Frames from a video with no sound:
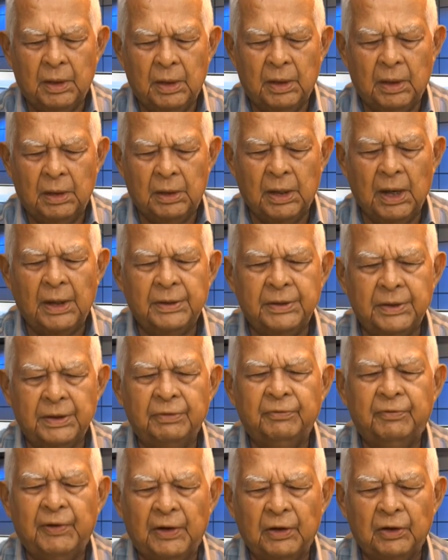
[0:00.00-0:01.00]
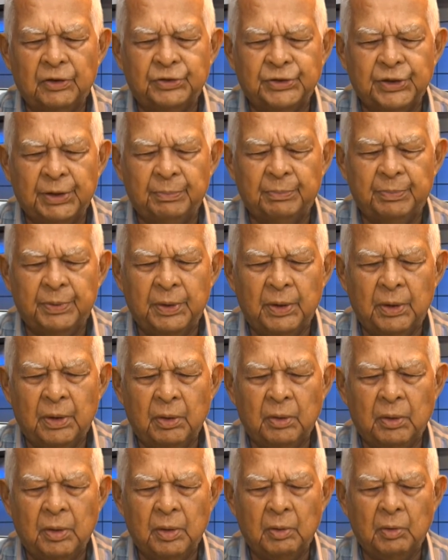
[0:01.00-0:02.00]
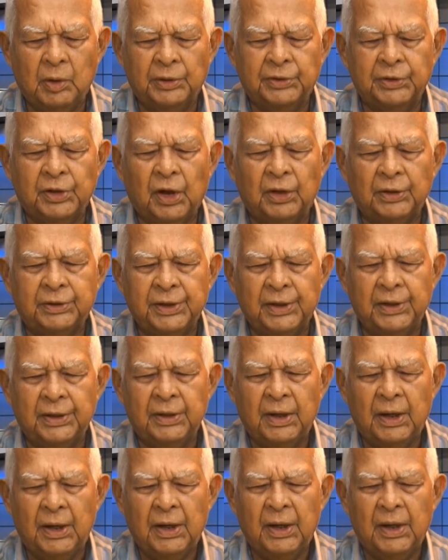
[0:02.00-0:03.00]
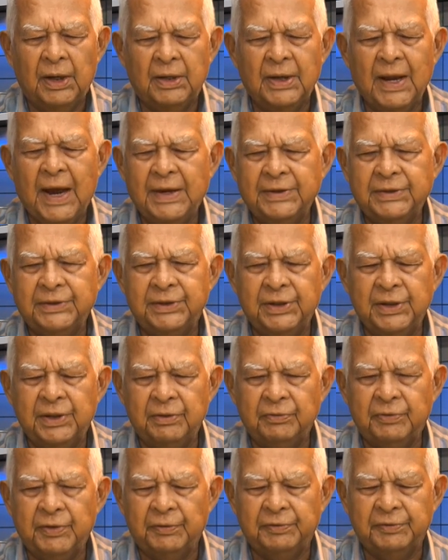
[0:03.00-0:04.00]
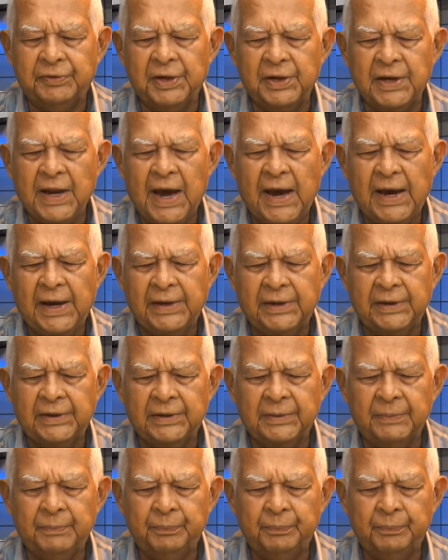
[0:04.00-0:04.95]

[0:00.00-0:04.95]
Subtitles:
London fellowship was got in 1959.